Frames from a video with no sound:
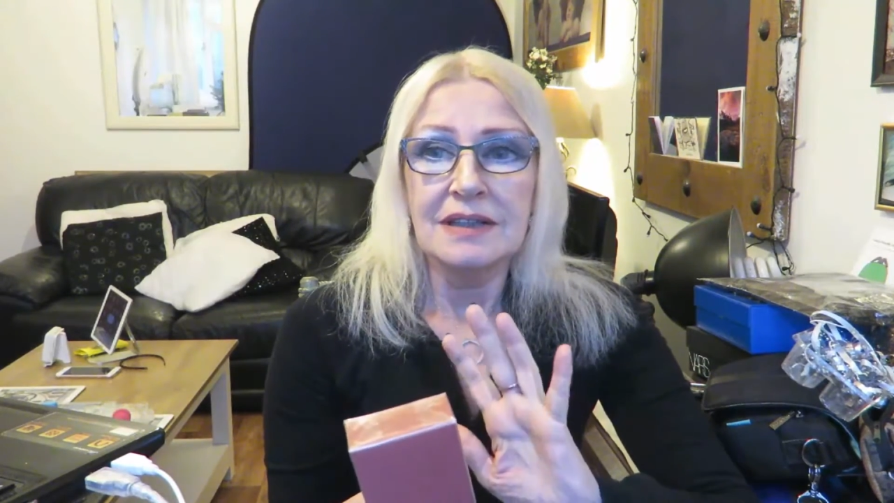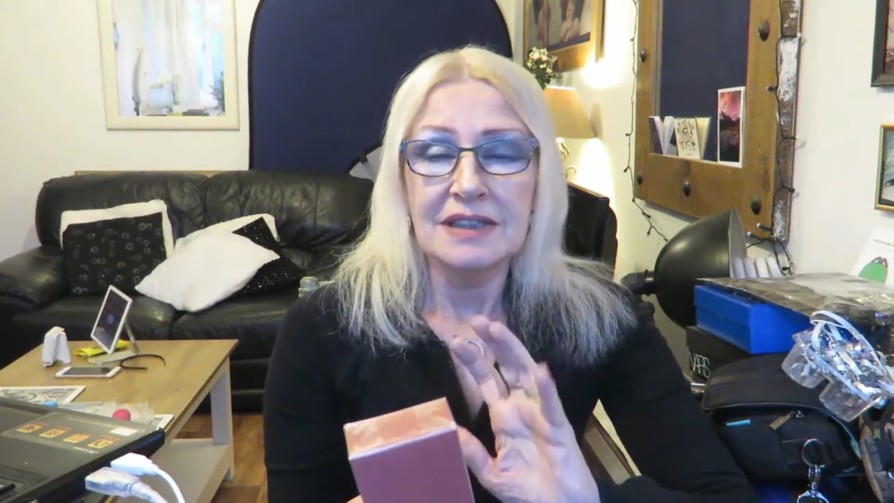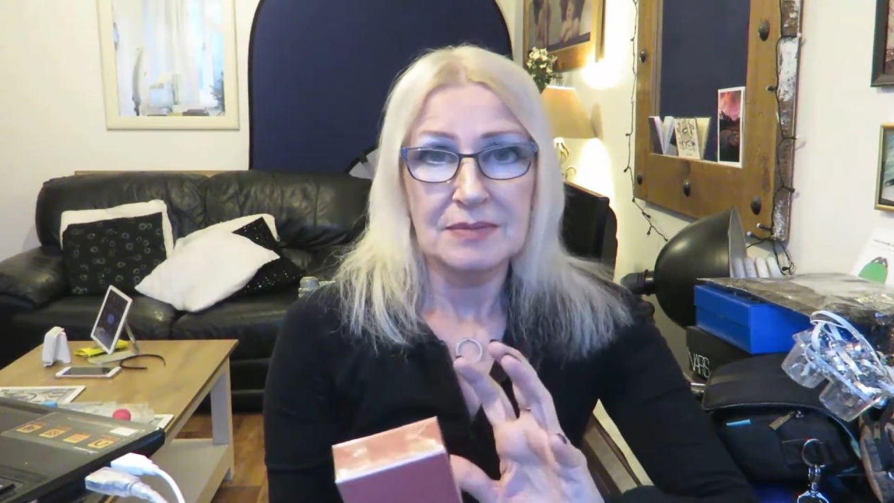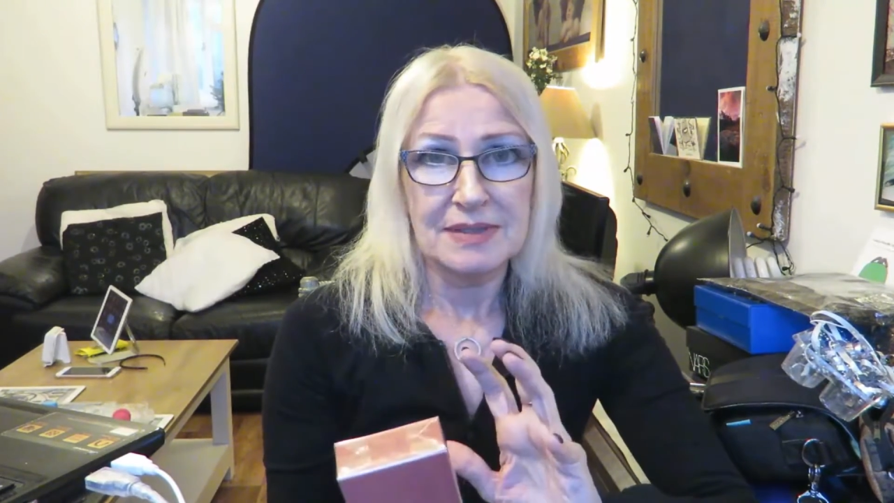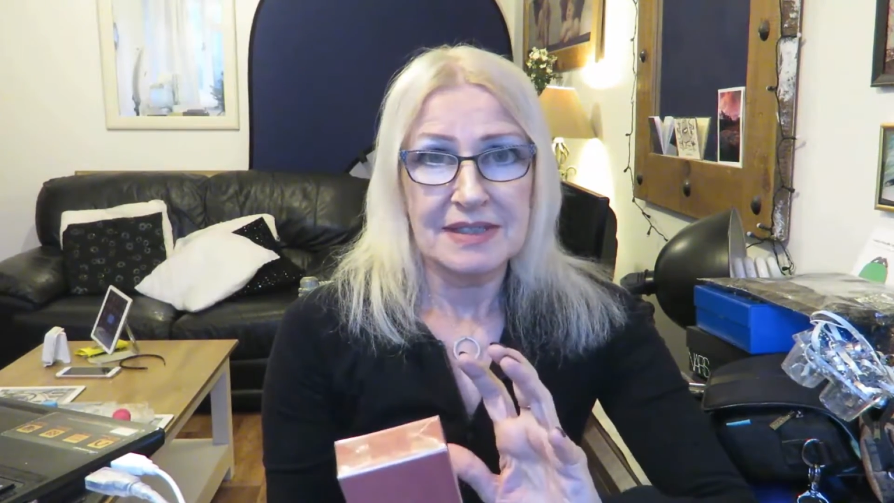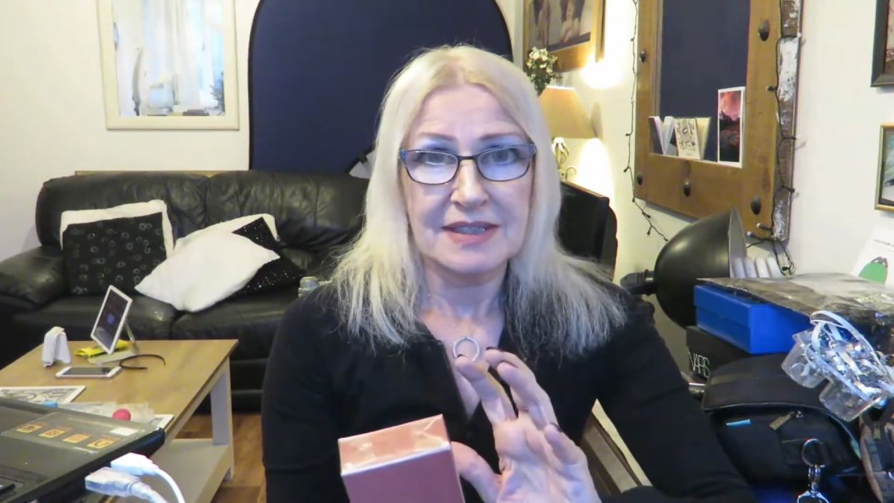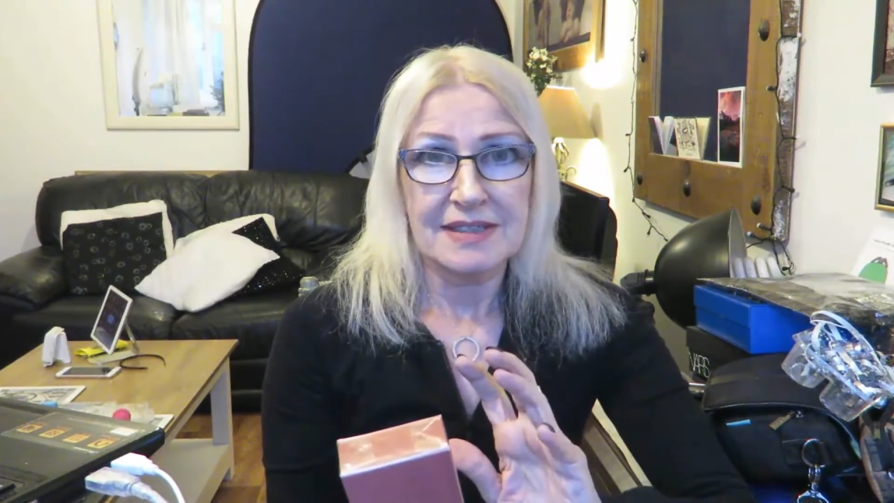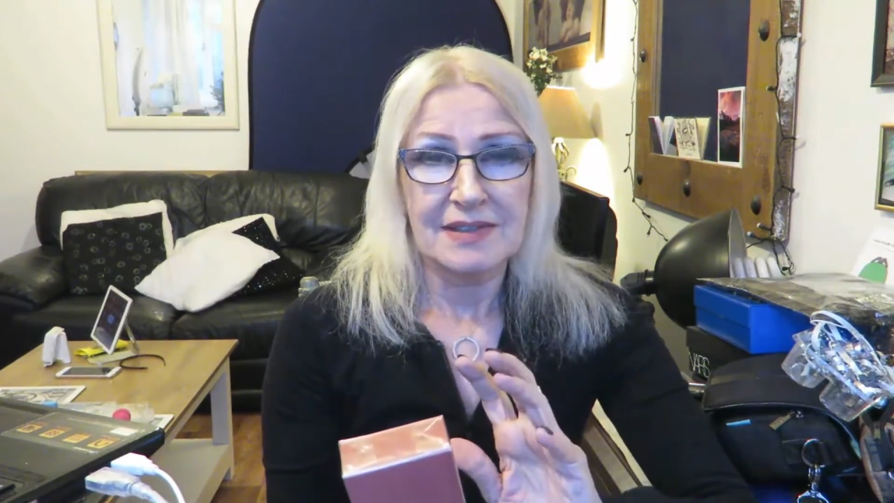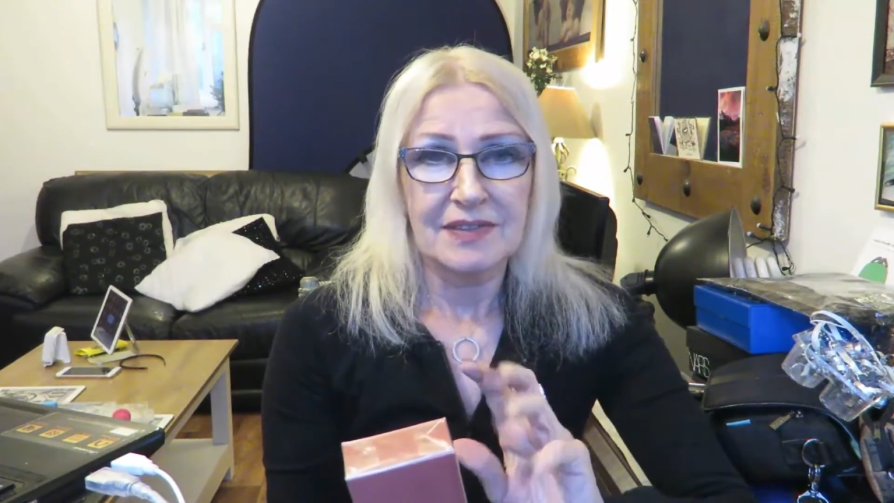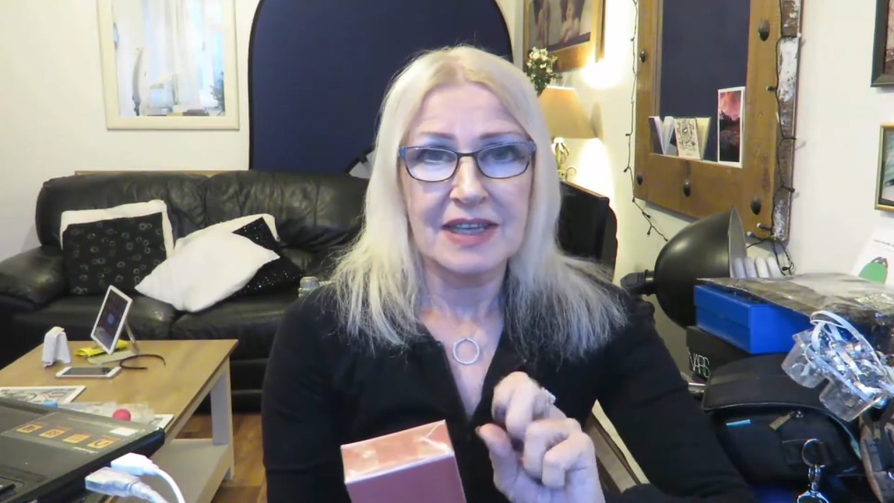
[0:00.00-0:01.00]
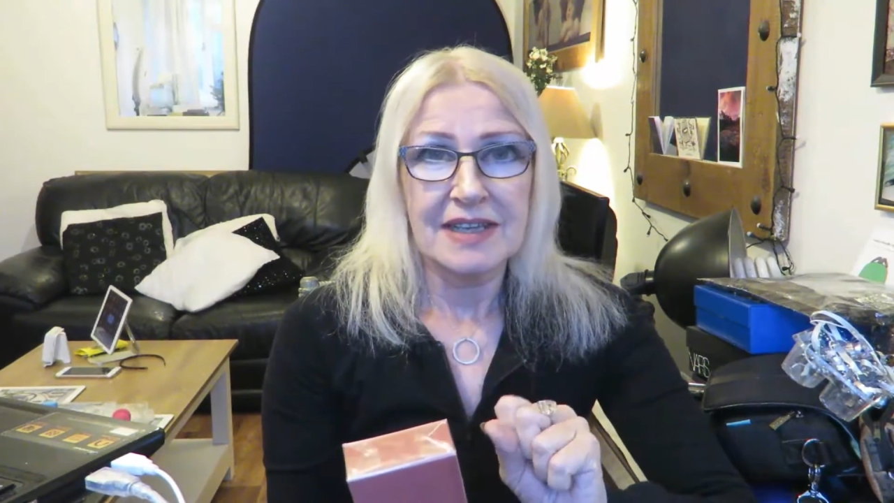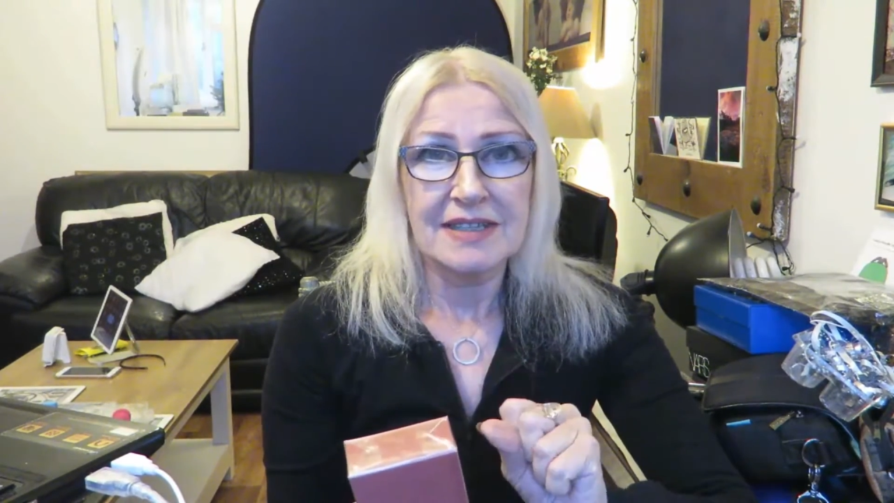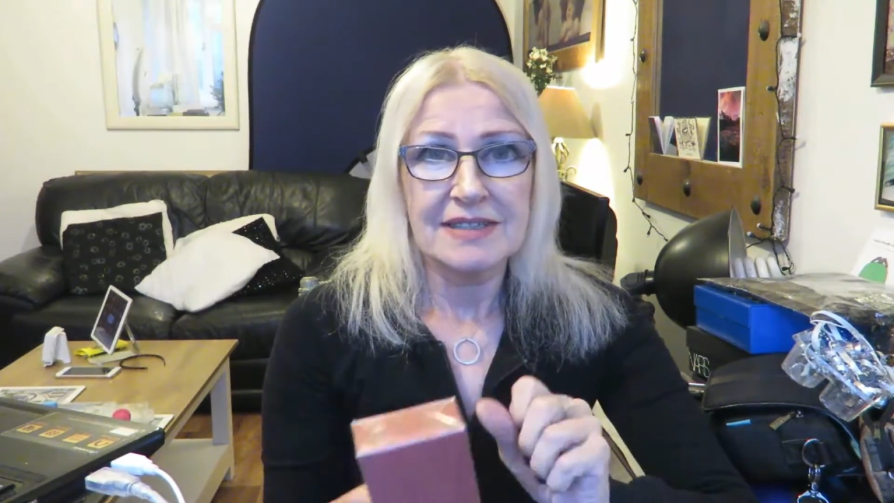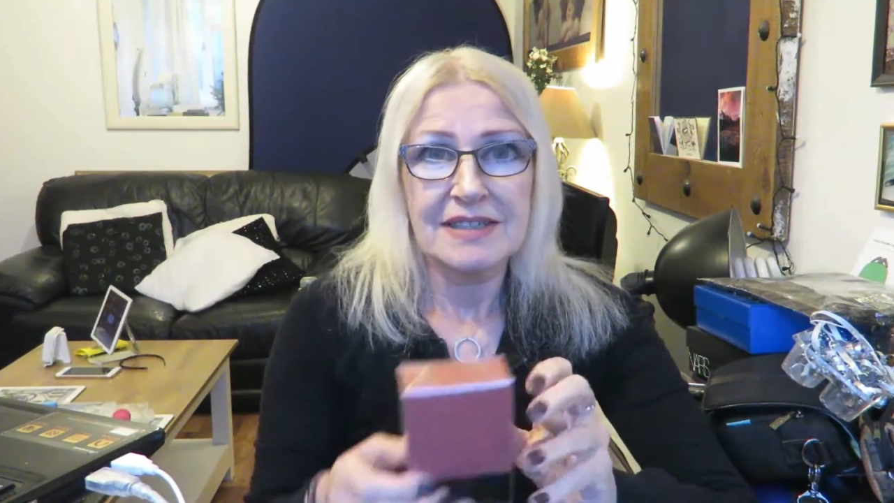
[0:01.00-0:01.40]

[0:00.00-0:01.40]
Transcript: lipsticks of theirs,